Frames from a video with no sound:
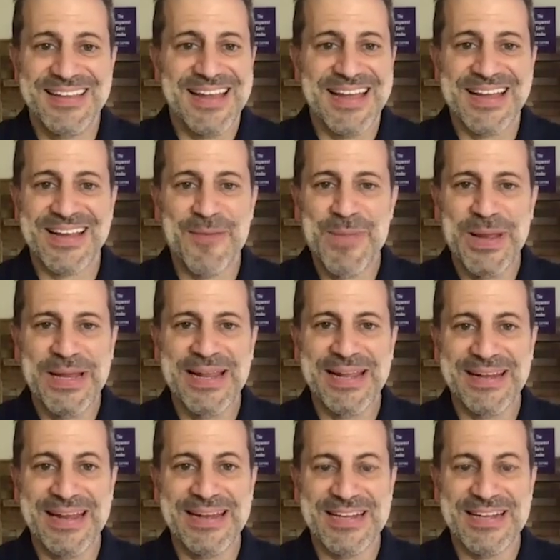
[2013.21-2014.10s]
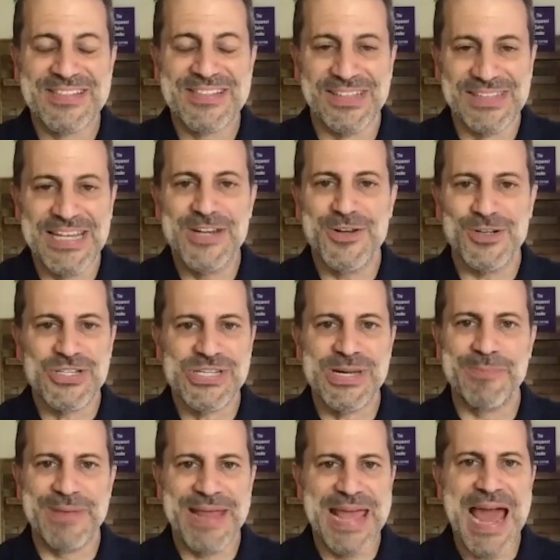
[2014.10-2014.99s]
and like i mean it, it's a
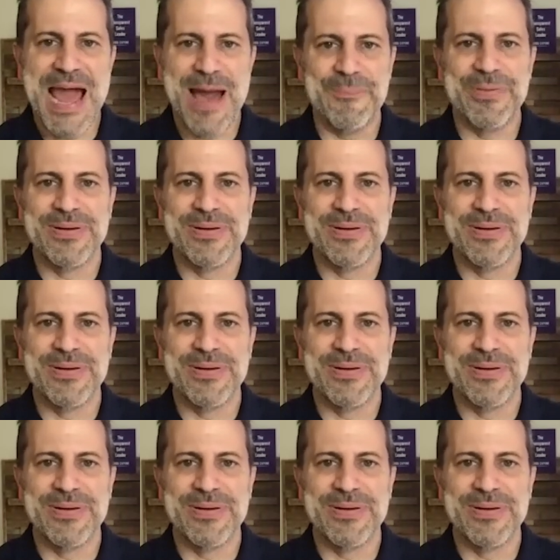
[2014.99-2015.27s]
leadership gap